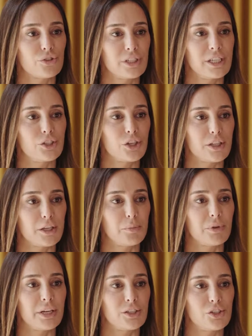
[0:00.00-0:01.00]
strategically
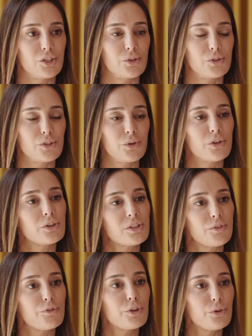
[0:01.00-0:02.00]
placed too. So
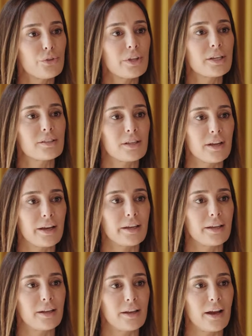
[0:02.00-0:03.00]
there's a few things that I
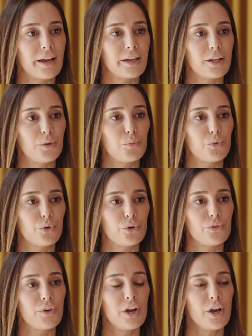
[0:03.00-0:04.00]
can
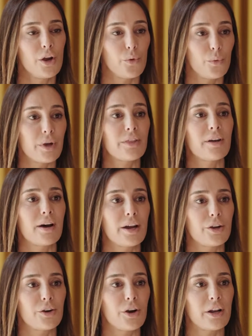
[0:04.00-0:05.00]
improve with the
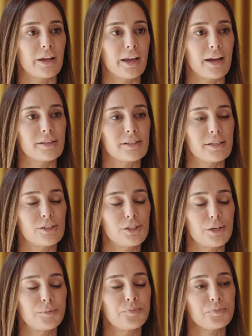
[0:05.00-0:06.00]
hyaluronic acid.
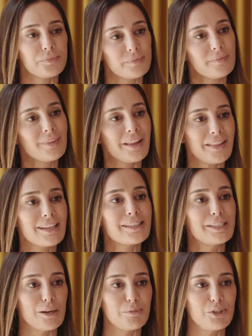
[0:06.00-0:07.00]
So
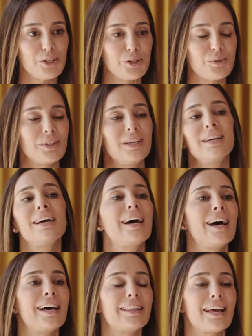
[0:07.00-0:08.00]
that's step 2.
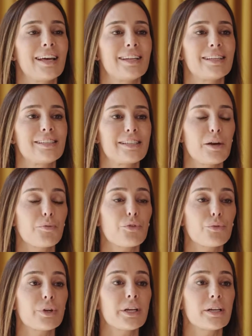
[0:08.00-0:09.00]
And then step
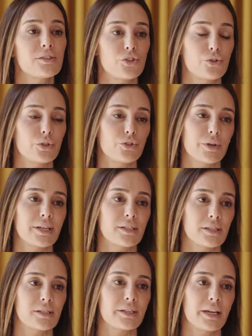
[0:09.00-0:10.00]
3 is to
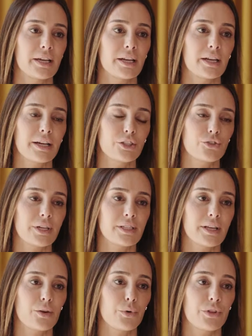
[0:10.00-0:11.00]
address the skin, and I
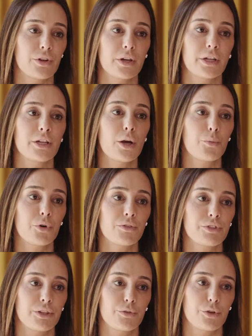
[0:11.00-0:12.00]
address that with a number
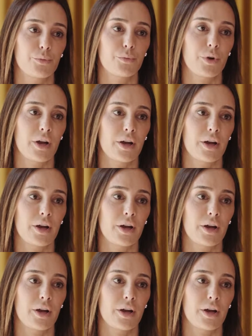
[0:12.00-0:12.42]
of different